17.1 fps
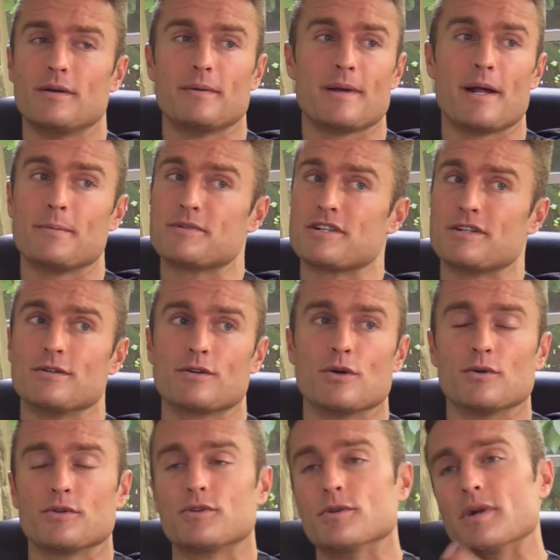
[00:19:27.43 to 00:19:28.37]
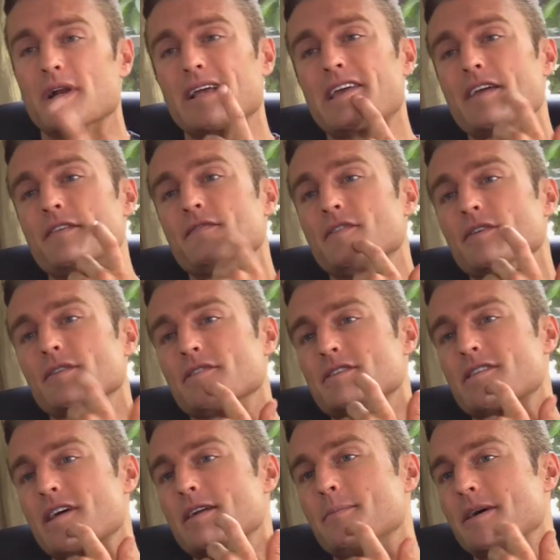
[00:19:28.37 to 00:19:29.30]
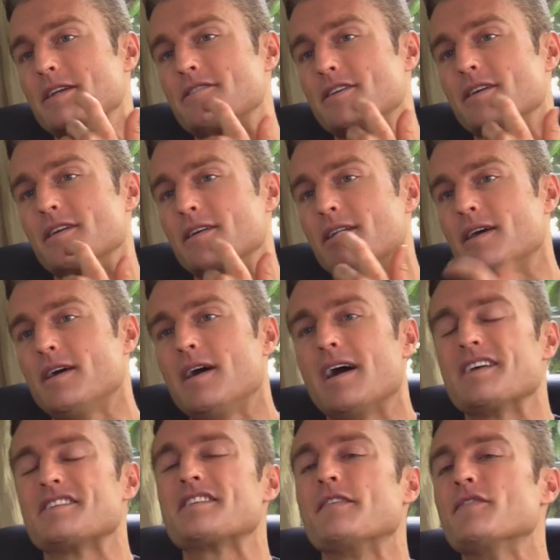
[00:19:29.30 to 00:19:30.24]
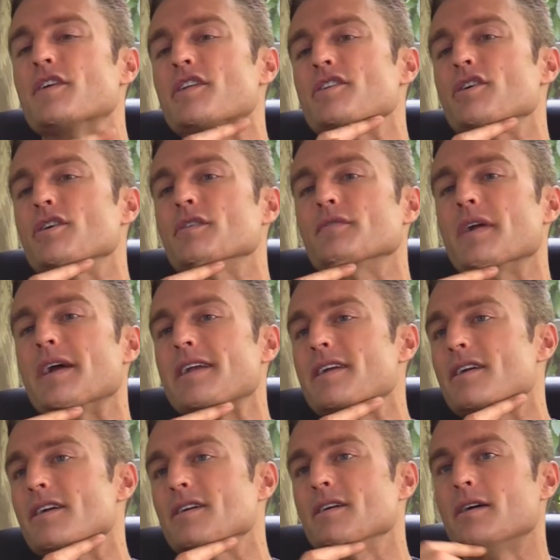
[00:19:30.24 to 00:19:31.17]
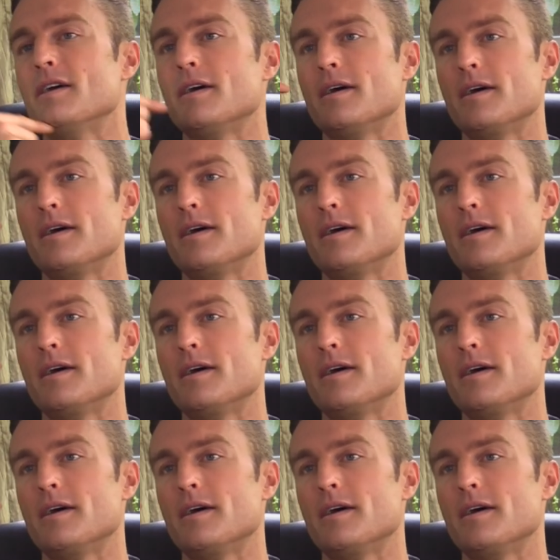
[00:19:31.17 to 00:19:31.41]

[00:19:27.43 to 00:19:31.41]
I mean, i'm still going through it i can't feel the side of my chin i severed a nerve right here